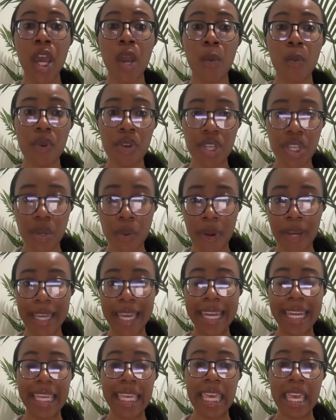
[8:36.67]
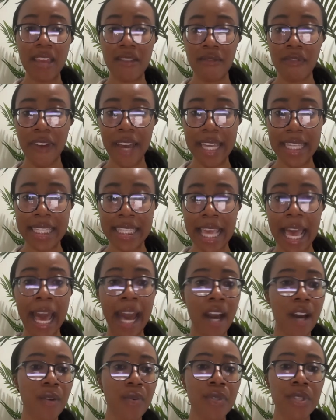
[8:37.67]
where you are getting invites
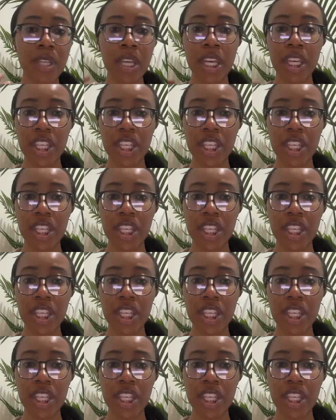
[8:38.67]
out,